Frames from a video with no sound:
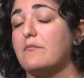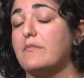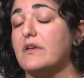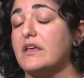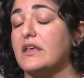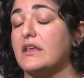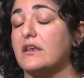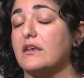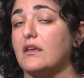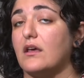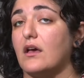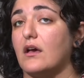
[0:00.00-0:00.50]

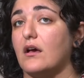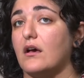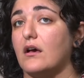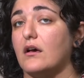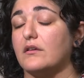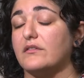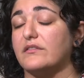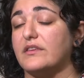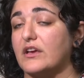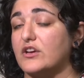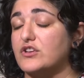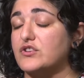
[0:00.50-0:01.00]
been
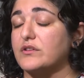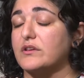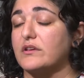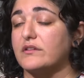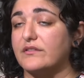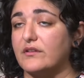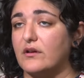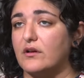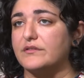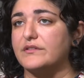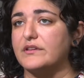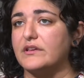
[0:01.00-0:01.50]
uh, sexually
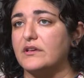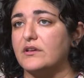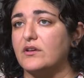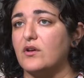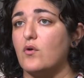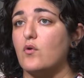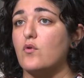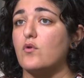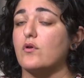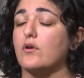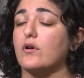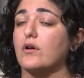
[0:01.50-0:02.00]
assaulted
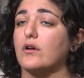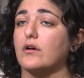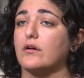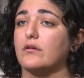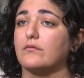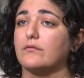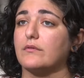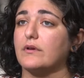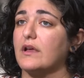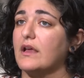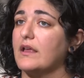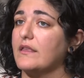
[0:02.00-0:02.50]
or
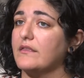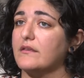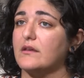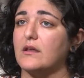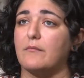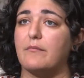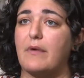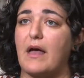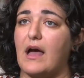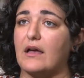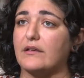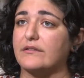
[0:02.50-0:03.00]
ended
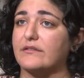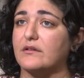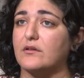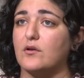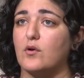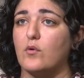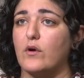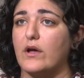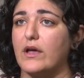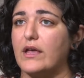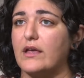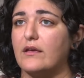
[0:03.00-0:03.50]
up passing
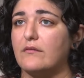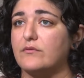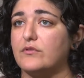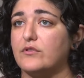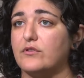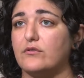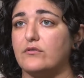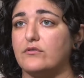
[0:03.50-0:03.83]
away.